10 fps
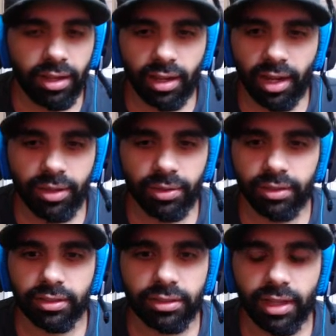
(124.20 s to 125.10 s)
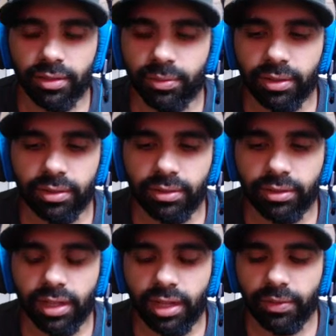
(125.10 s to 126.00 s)
I don't understand what you
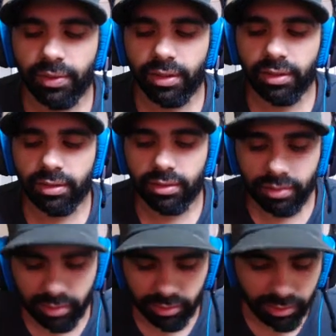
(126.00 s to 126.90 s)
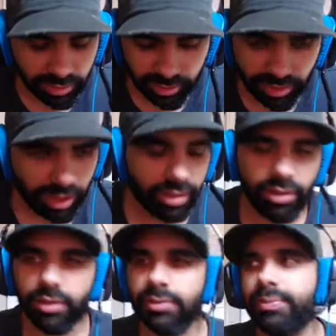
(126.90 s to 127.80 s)
can't even, I don't
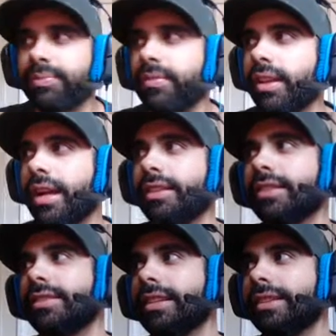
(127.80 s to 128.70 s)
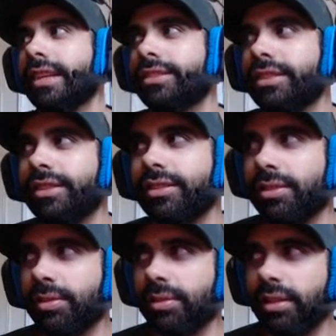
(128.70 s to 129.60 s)
know. I just think that shit is
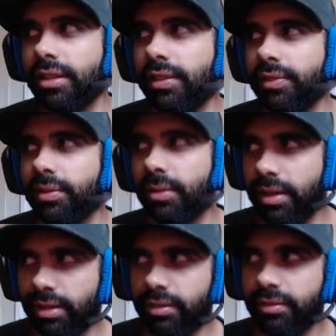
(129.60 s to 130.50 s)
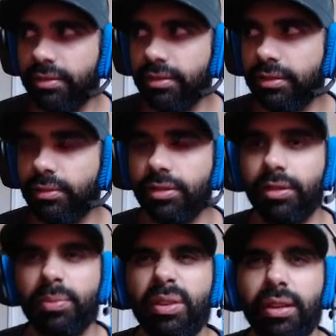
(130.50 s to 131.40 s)
so corny after a while. What's the
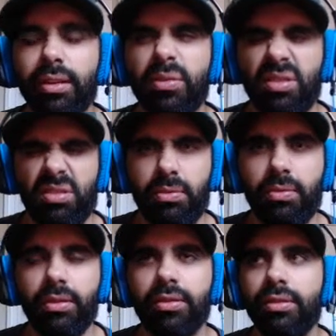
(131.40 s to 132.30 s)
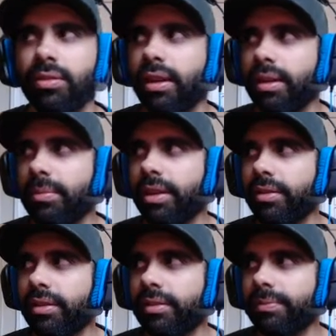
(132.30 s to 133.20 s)
point? What's what's so great about
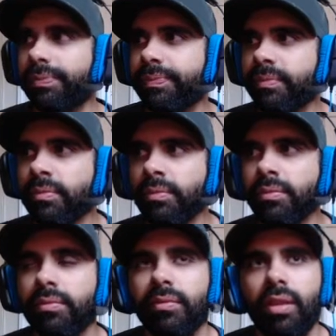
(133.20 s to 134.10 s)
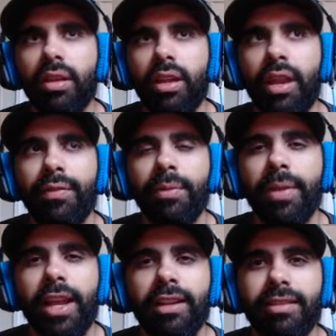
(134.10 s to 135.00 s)
um every
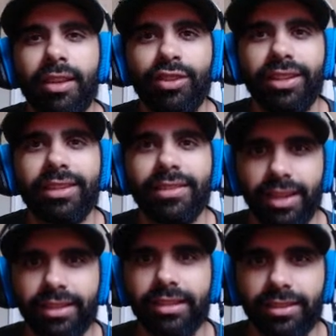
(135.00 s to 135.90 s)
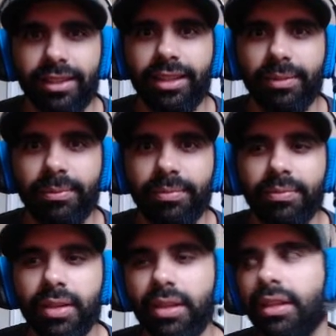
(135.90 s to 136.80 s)
band sounding exactly the same?
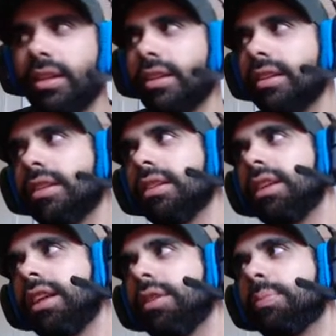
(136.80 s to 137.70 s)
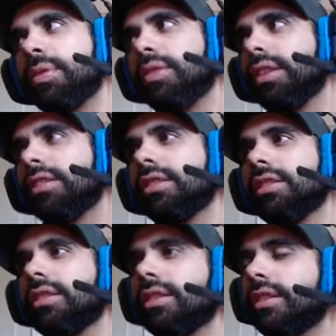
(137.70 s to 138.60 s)
And the progression
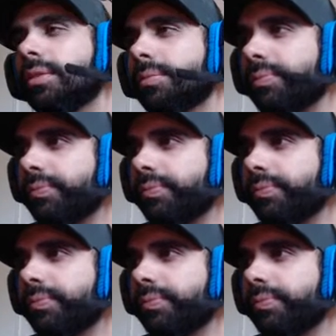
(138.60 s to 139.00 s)
in um